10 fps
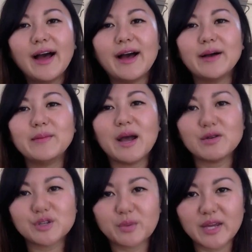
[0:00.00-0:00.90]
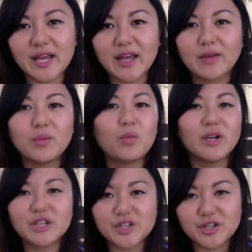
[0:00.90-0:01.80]
How's your weekend?
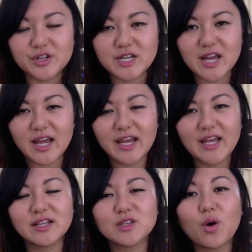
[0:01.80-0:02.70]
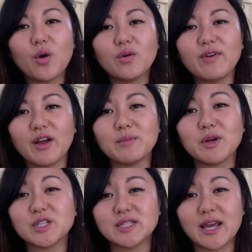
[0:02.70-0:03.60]
What did you do today? And it's all very
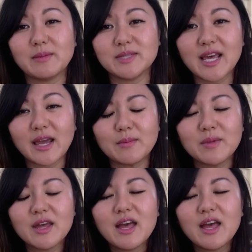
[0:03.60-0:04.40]
much same, same.